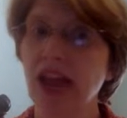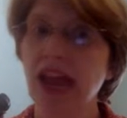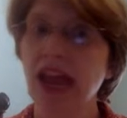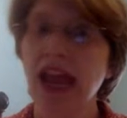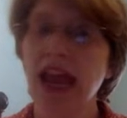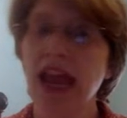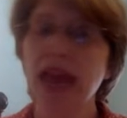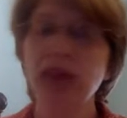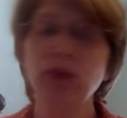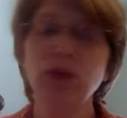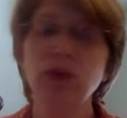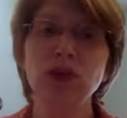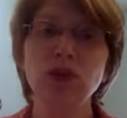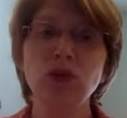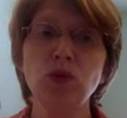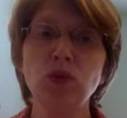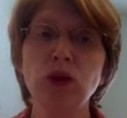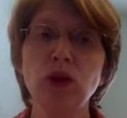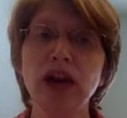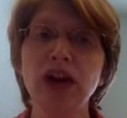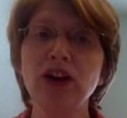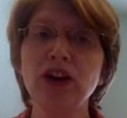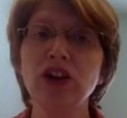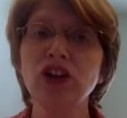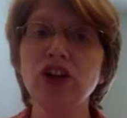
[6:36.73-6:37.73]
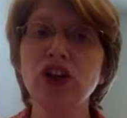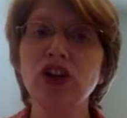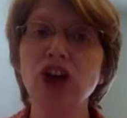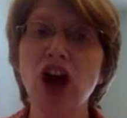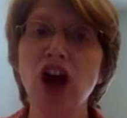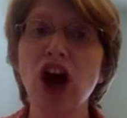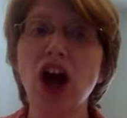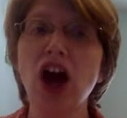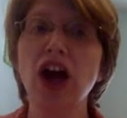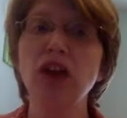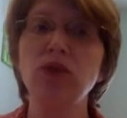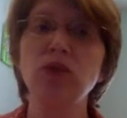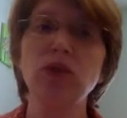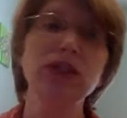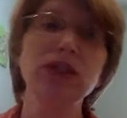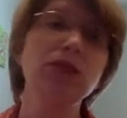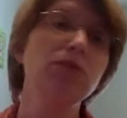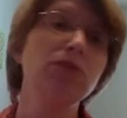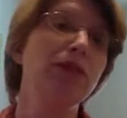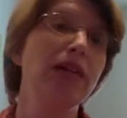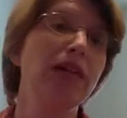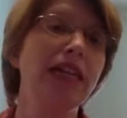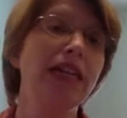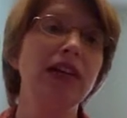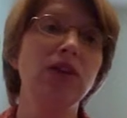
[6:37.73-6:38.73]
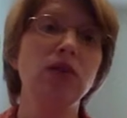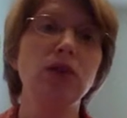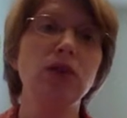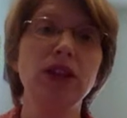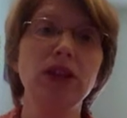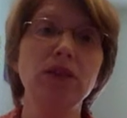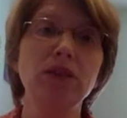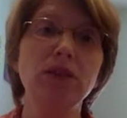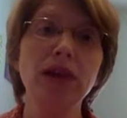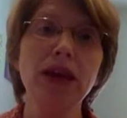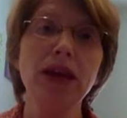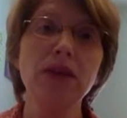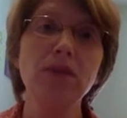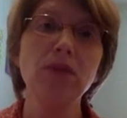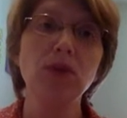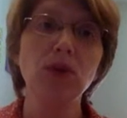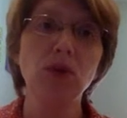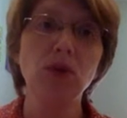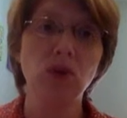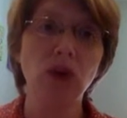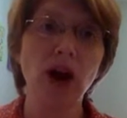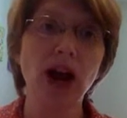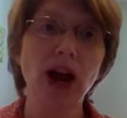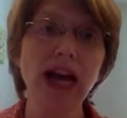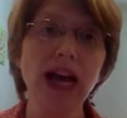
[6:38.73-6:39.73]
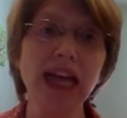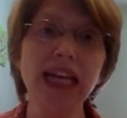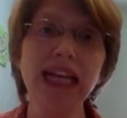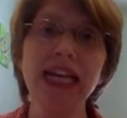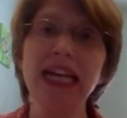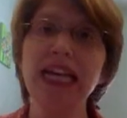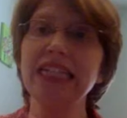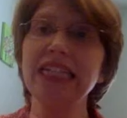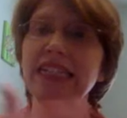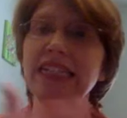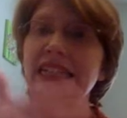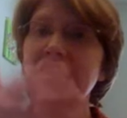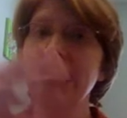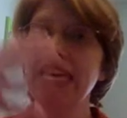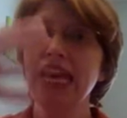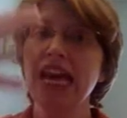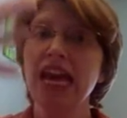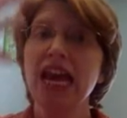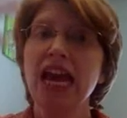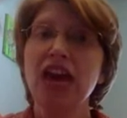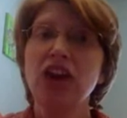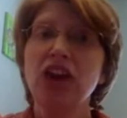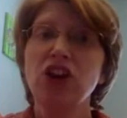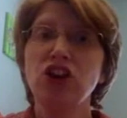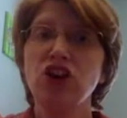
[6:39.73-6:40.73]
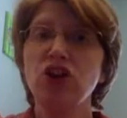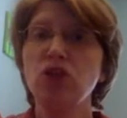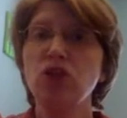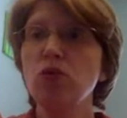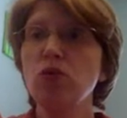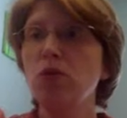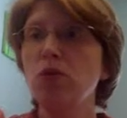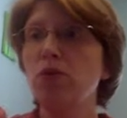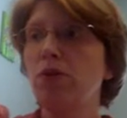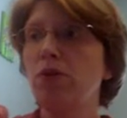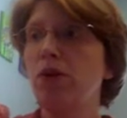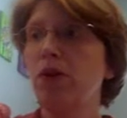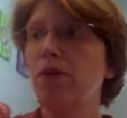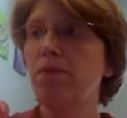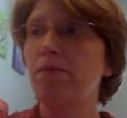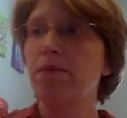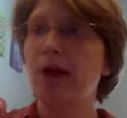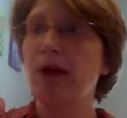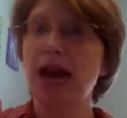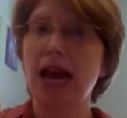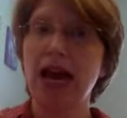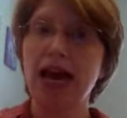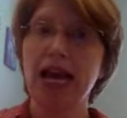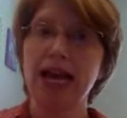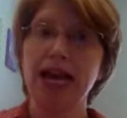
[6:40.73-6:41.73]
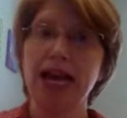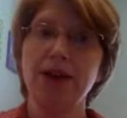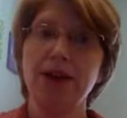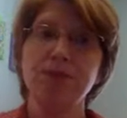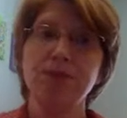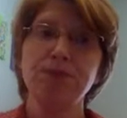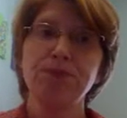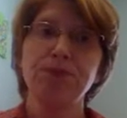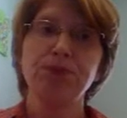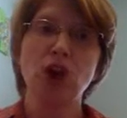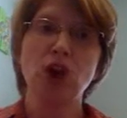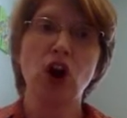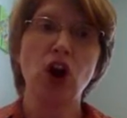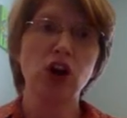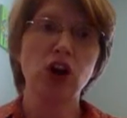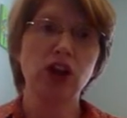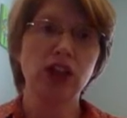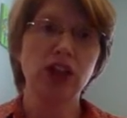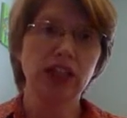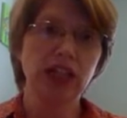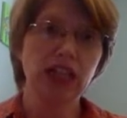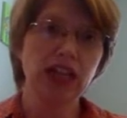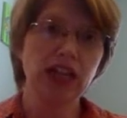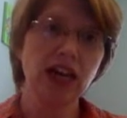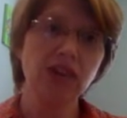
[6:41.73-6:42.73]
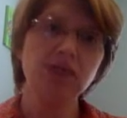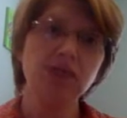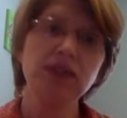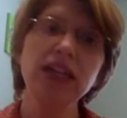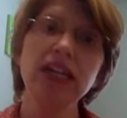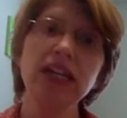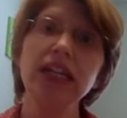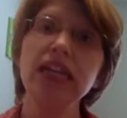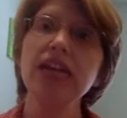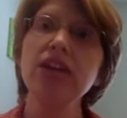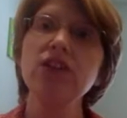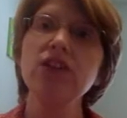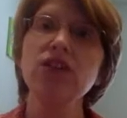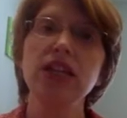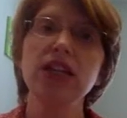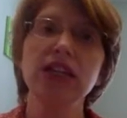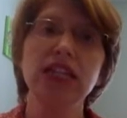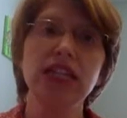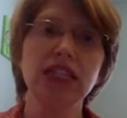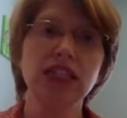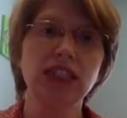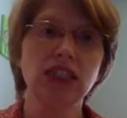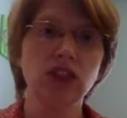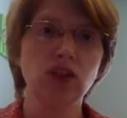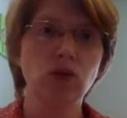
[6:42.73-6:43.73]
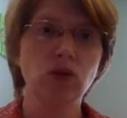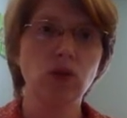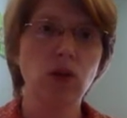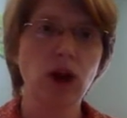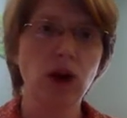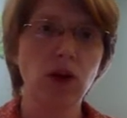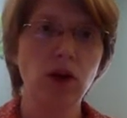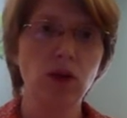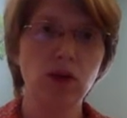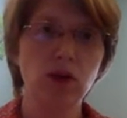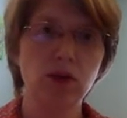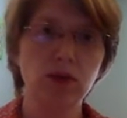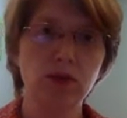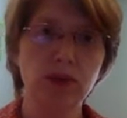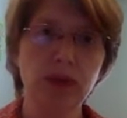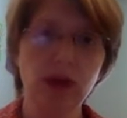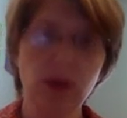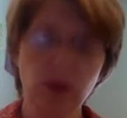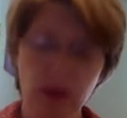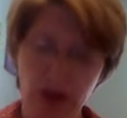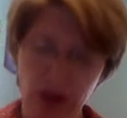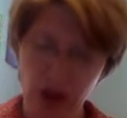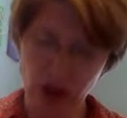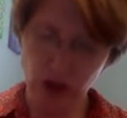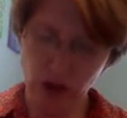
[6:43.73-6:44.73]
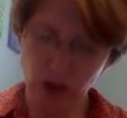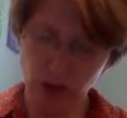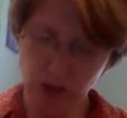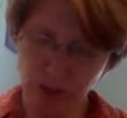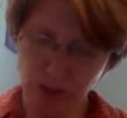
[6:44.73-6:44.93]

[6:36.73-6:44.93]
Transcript: It was where God was meeting with the people, right? He said, You will put my Ark of the Covenant here, and this is where I will meet with you.